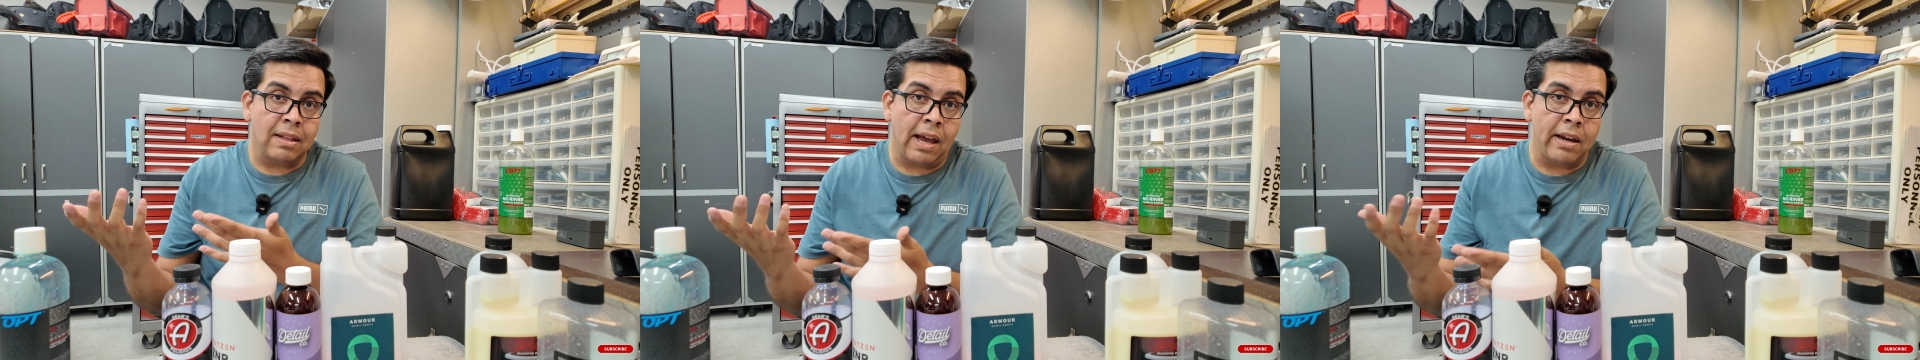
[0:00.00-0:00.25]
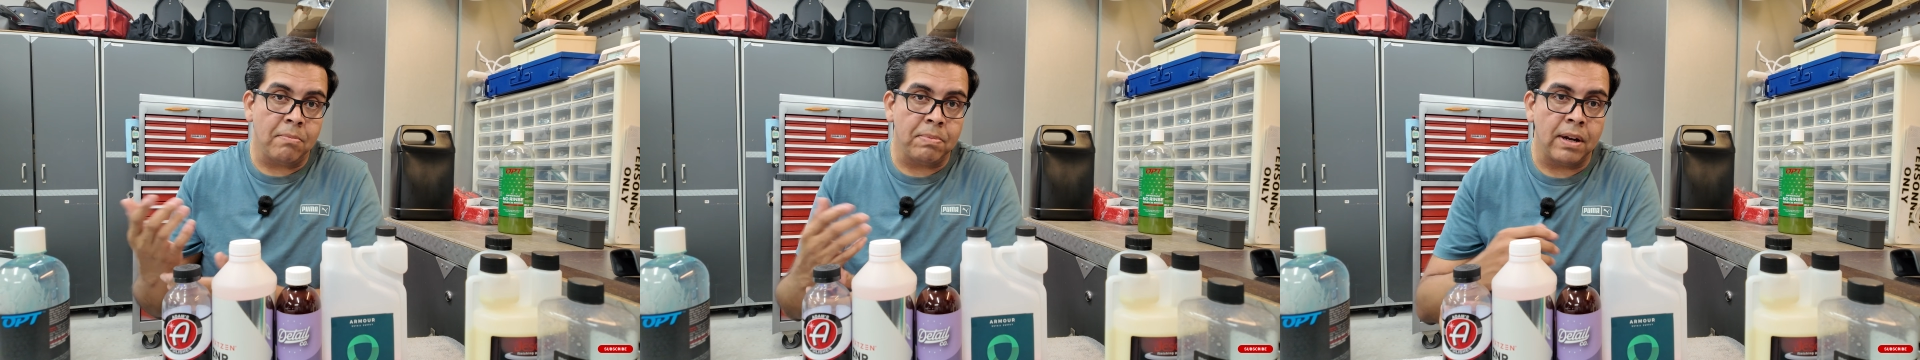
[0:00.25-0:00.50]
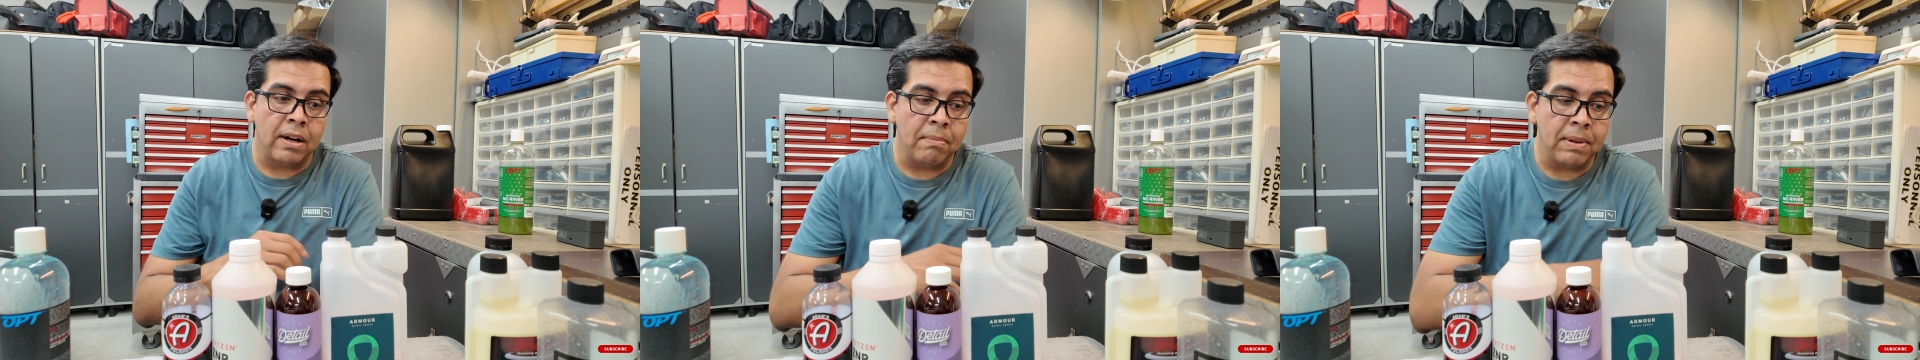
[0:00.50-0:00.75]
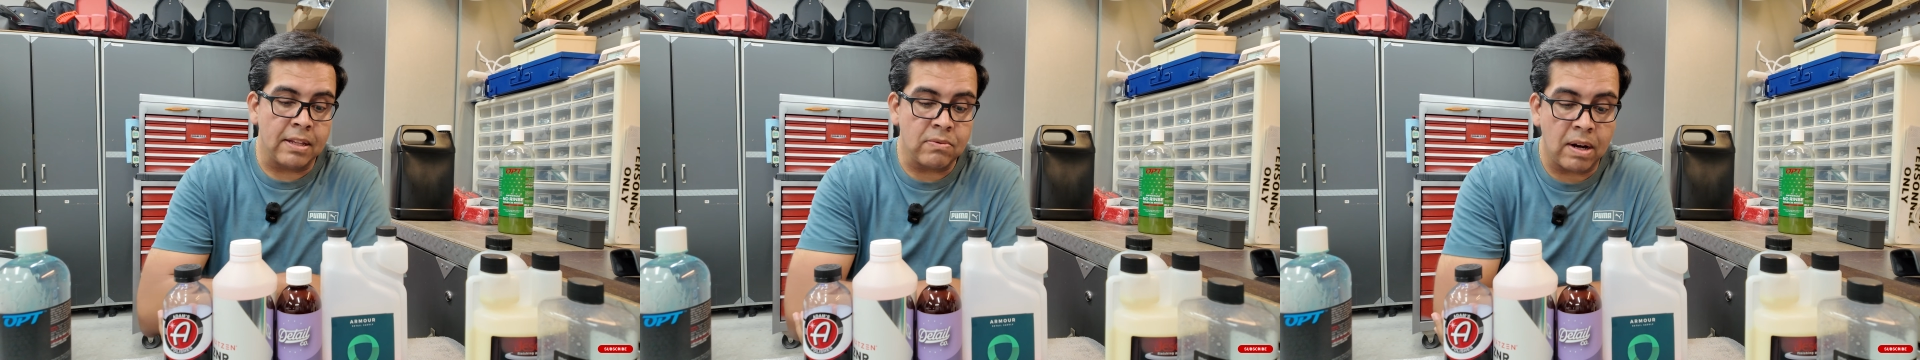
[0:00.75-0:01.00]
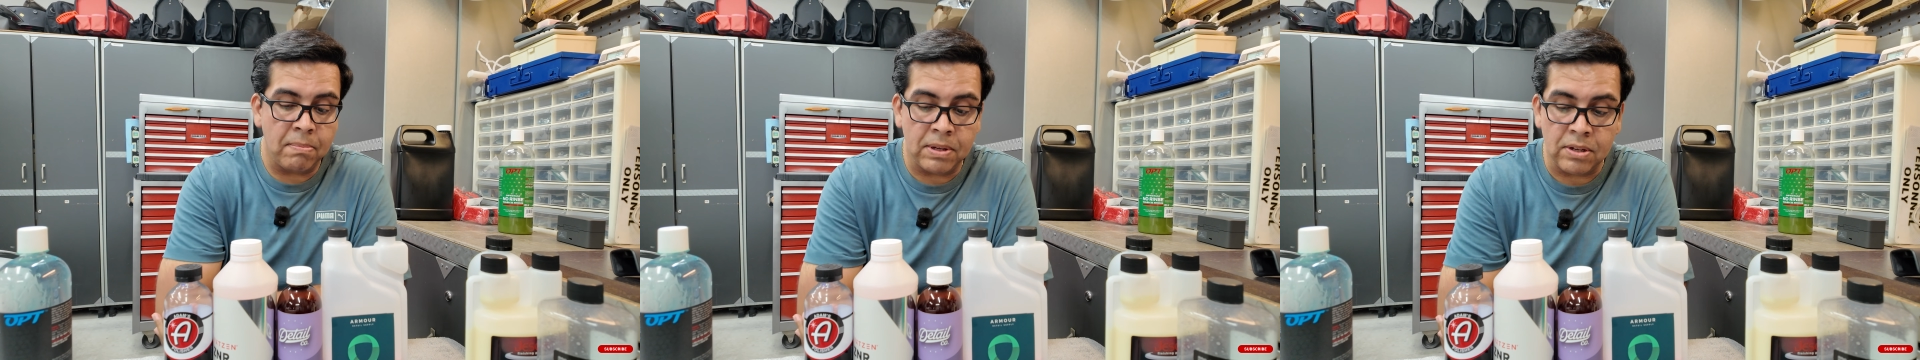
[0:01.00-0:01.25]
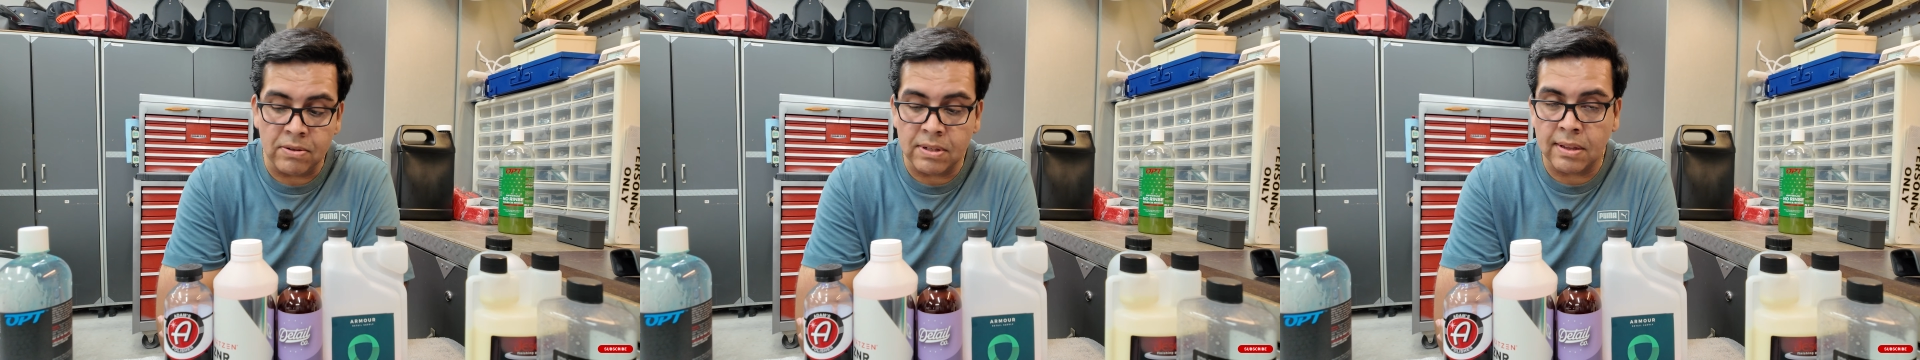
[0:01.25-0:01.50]
lineup there. I mean, that's what I've
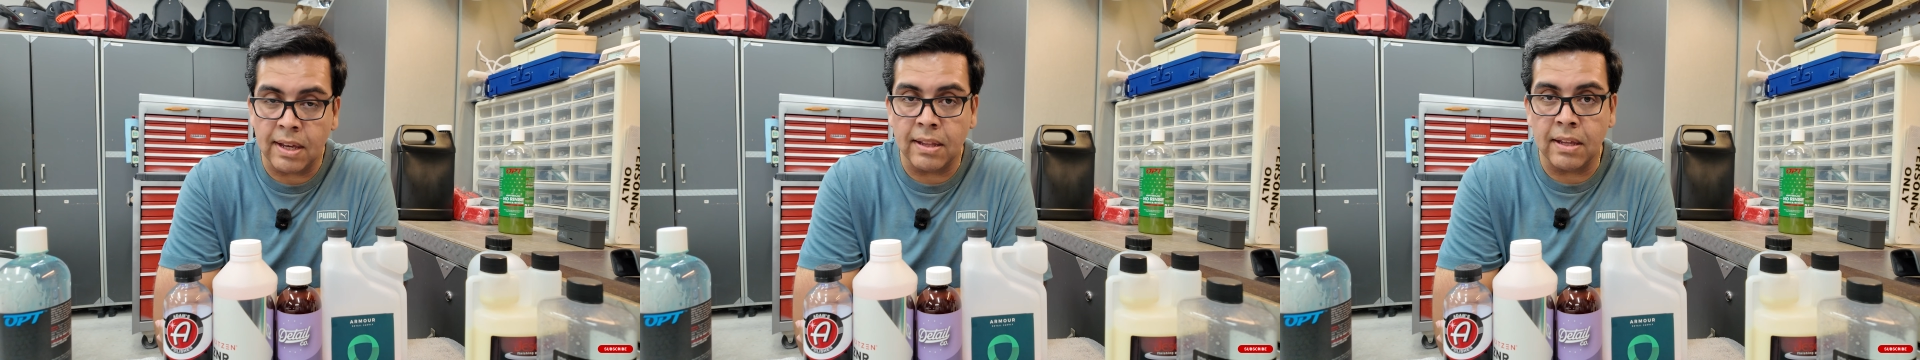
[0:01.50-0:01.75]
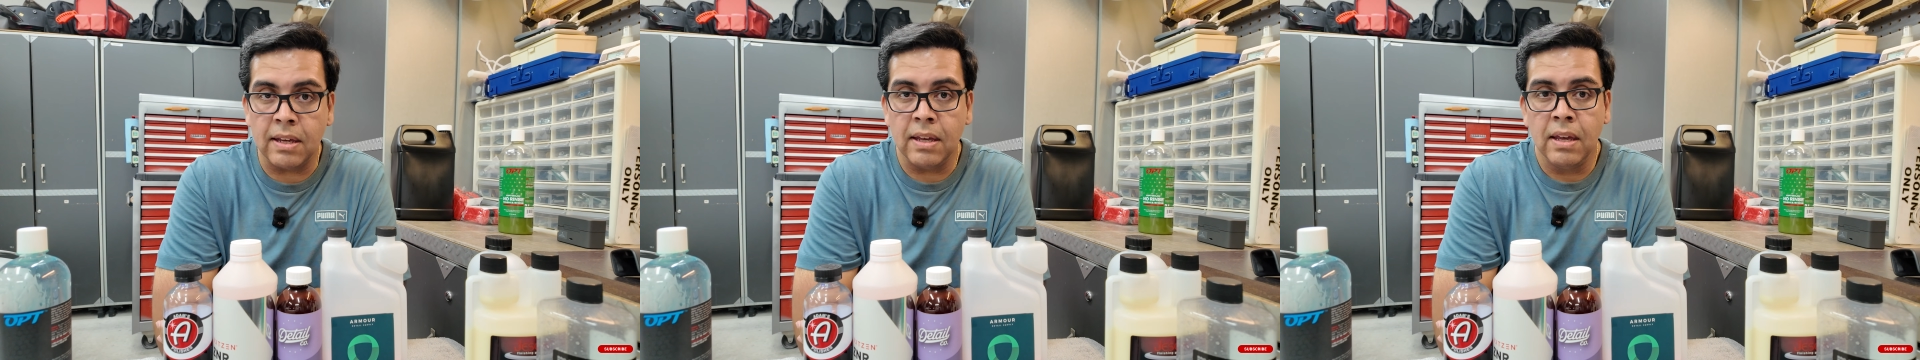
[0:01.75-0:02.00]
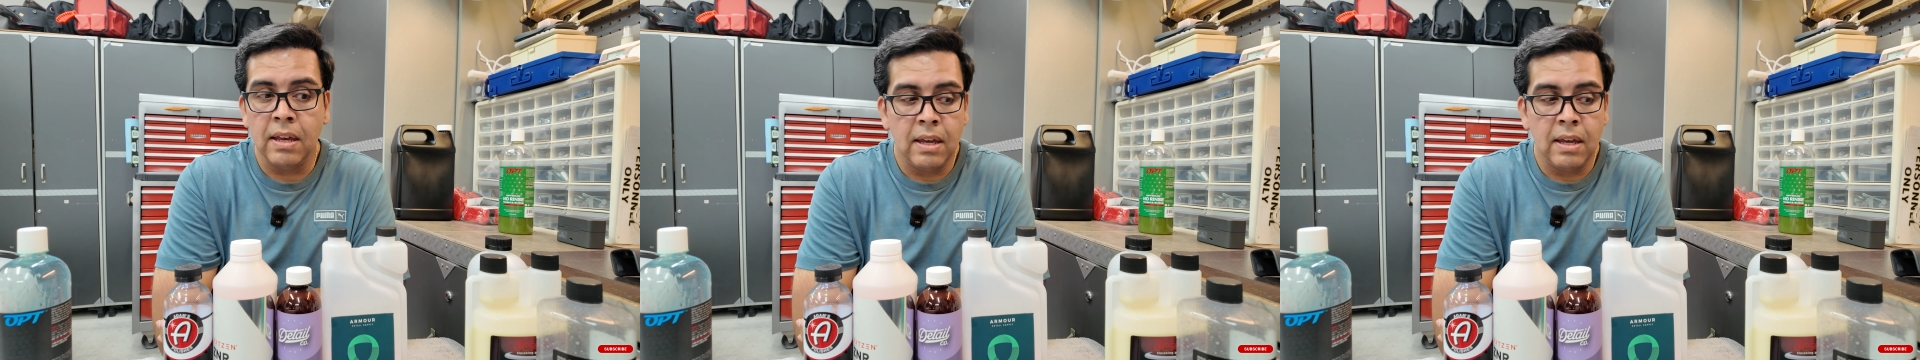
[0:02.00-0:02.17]
been using lately.